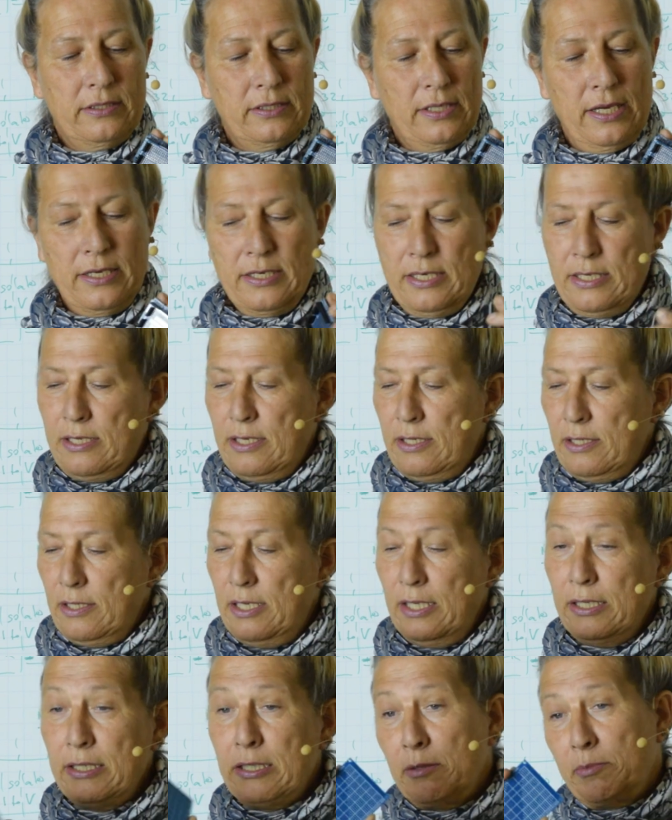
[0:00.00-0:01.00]
I need it
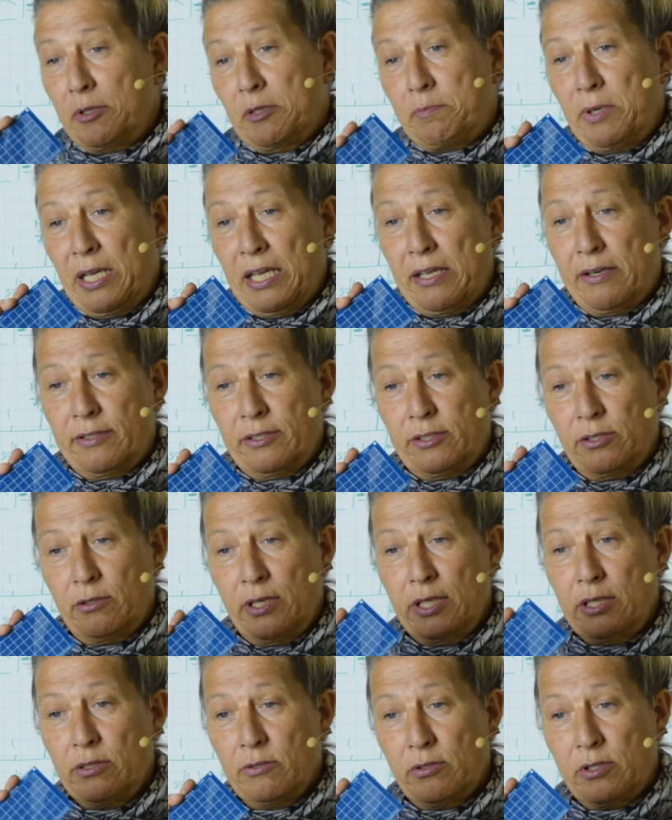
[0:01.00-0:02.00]
a little bit bigger, so
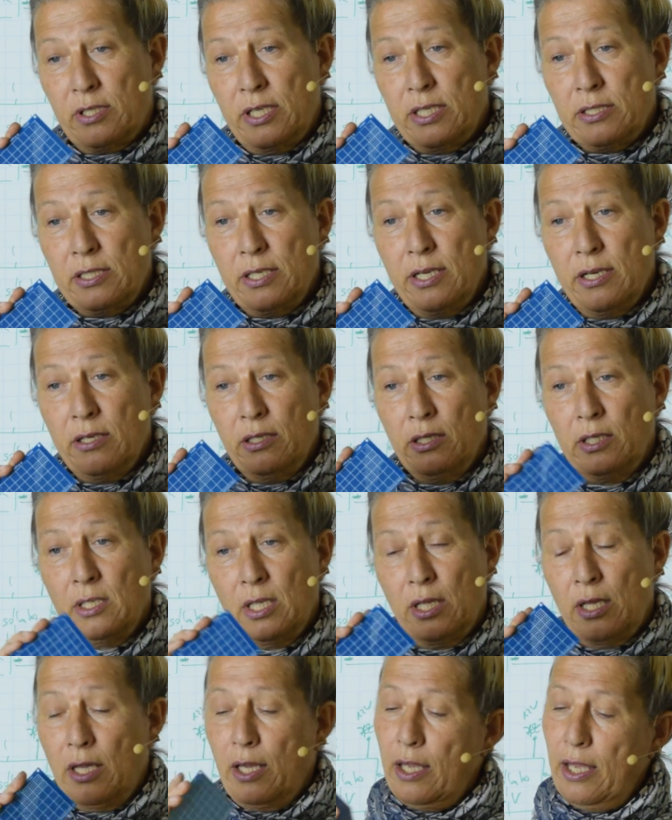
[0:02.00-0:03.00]
I use this here,
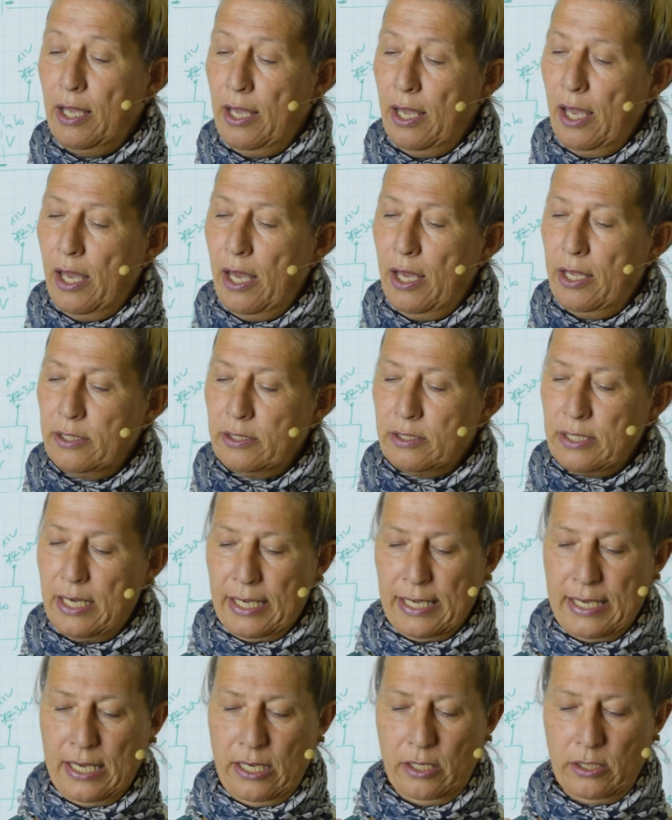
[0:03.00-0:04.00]
and I
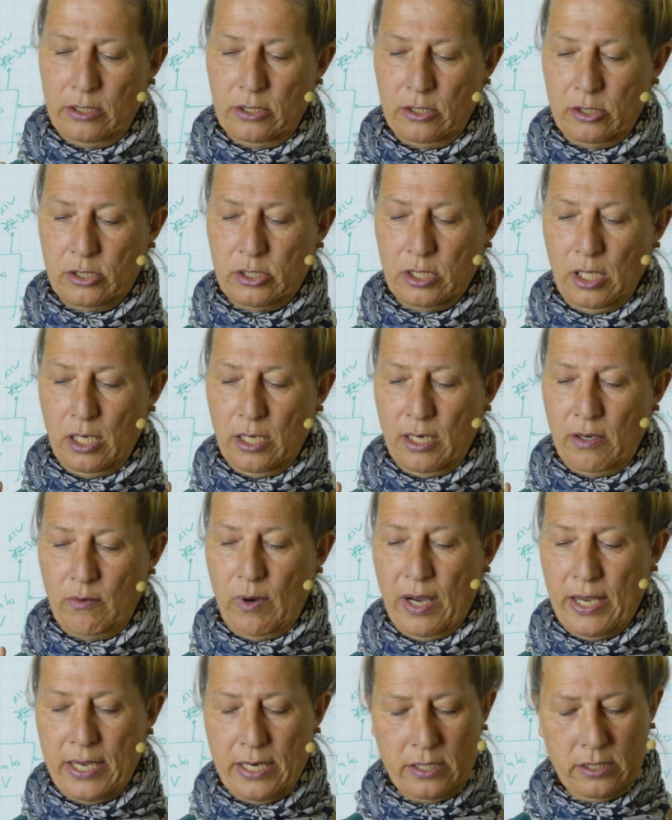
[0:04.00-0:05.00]
can solder
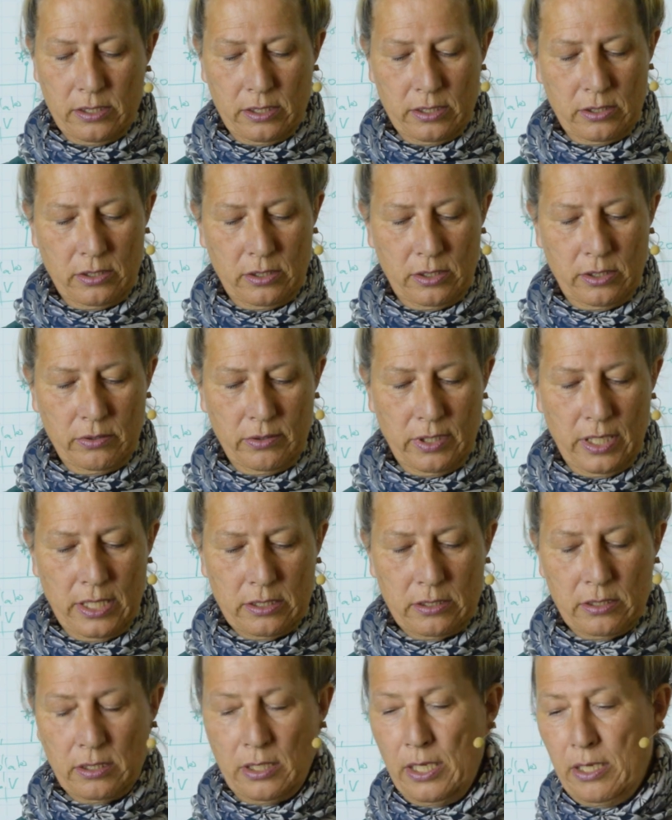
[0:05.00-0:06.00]
wires to
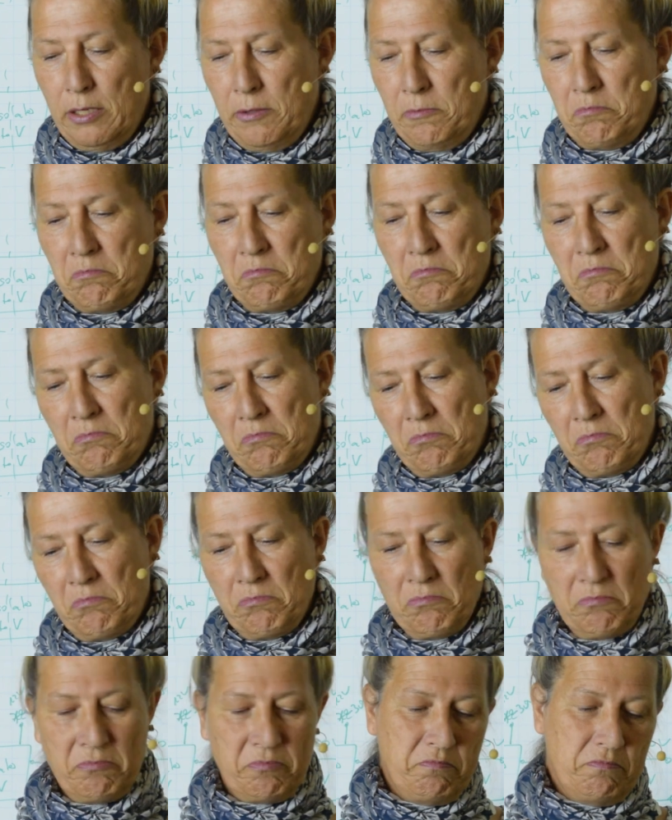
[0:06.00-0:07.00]
it. And
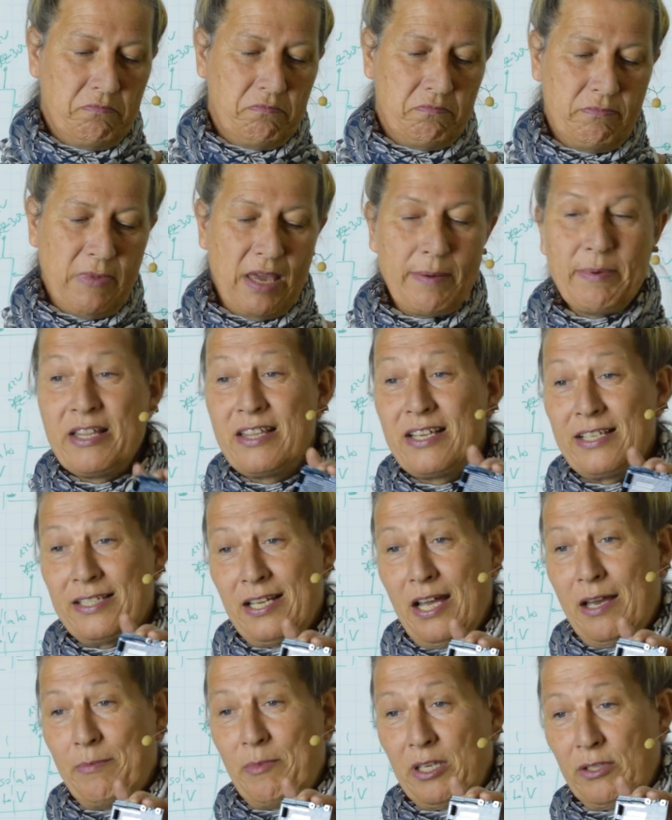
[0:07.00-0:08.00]
maybe this
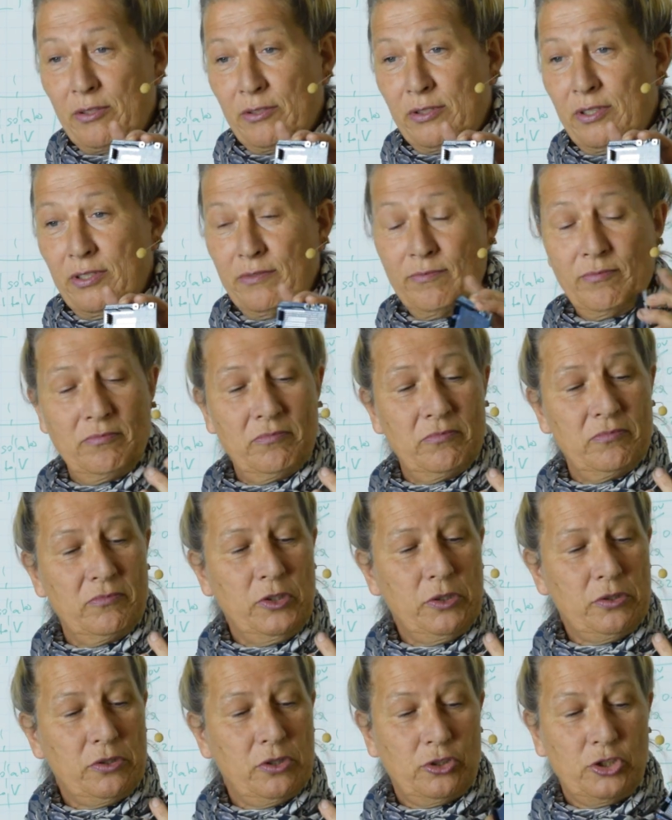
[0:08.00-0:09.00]
time I use
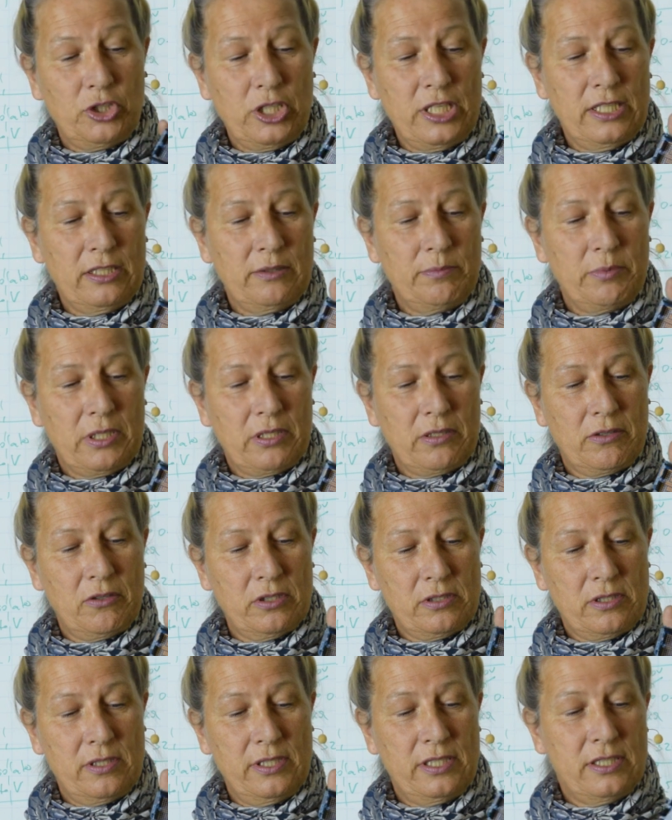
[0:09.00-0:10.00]
a shield,
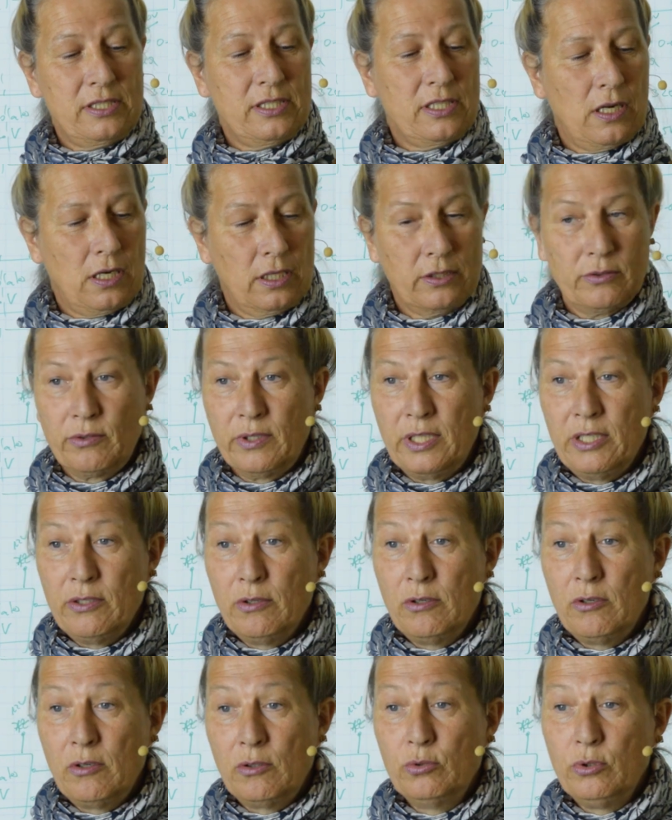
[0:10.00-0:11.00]
because this is an
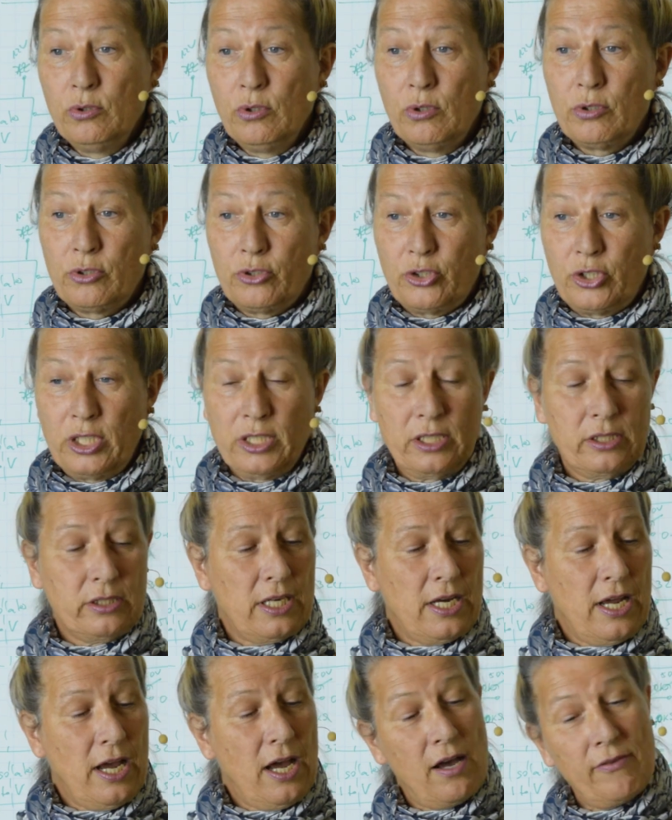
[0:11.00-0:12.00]
Arduino Uno shield
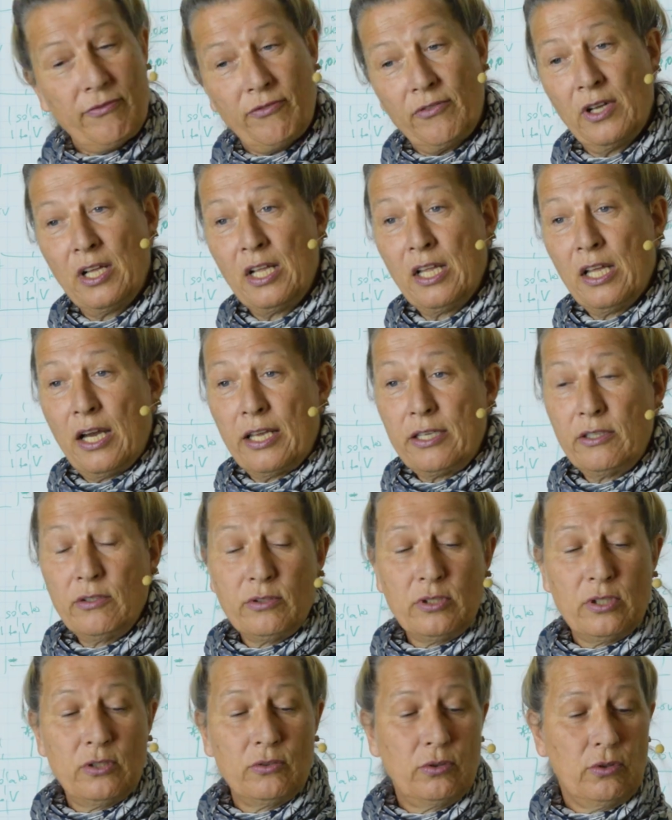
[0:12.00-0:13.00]
and a half. I
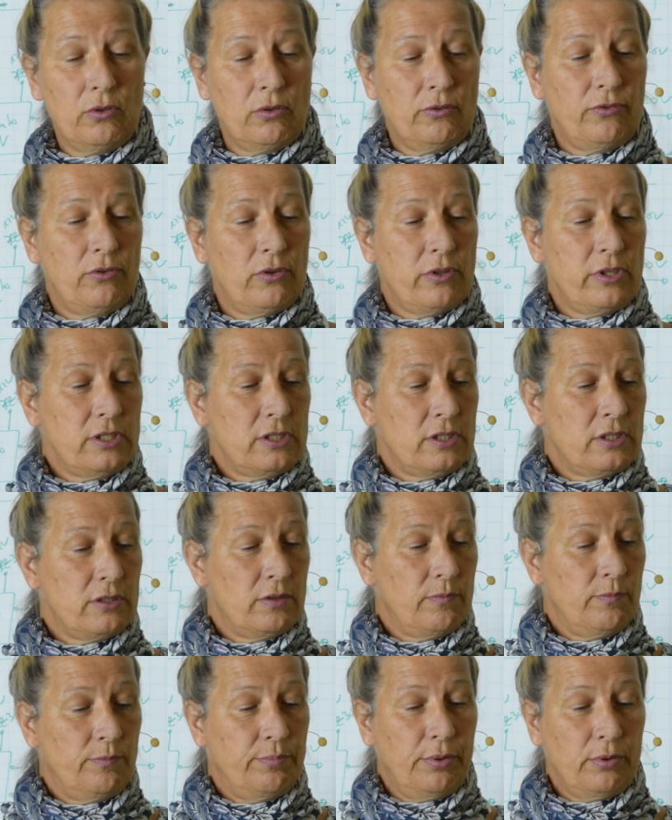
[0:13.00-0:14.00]
use an Uno for
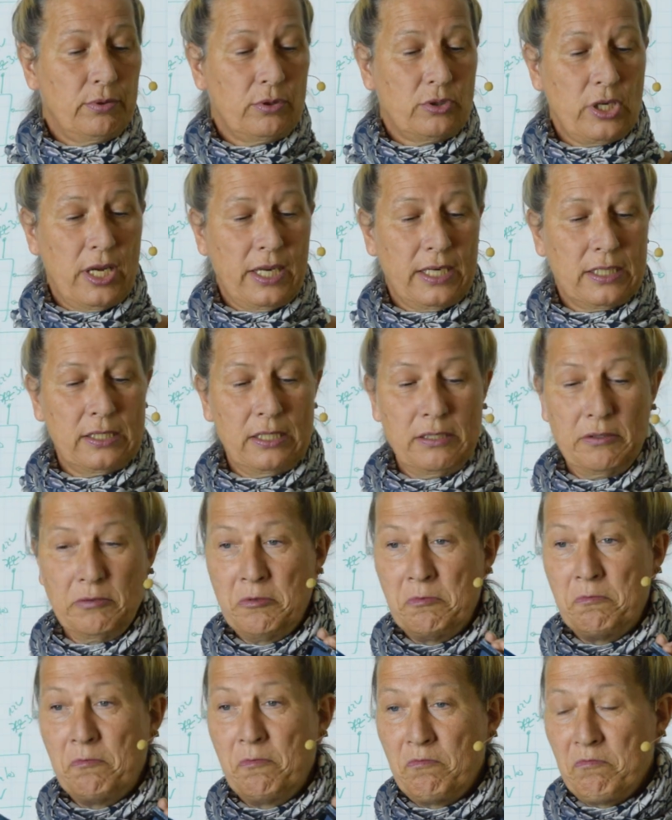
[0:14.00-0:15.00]
this project, and
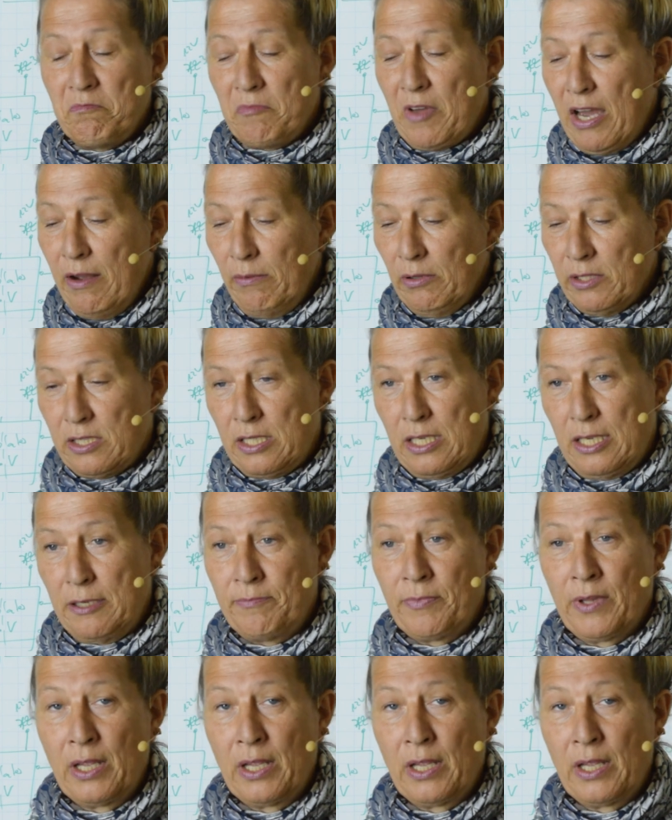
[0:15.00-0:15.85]
I will see.